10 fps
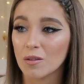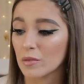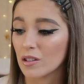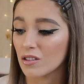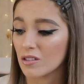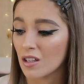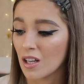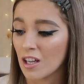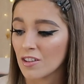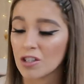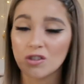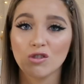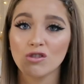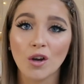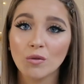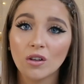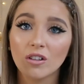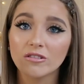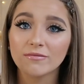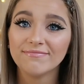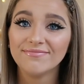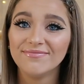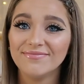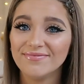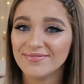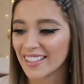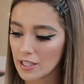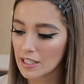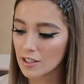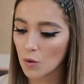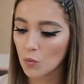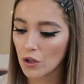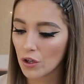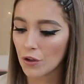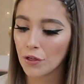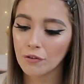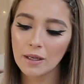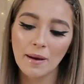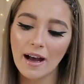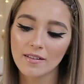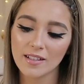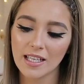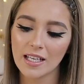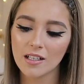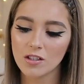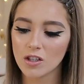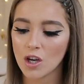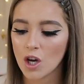them because they're just so good. These were £3 each,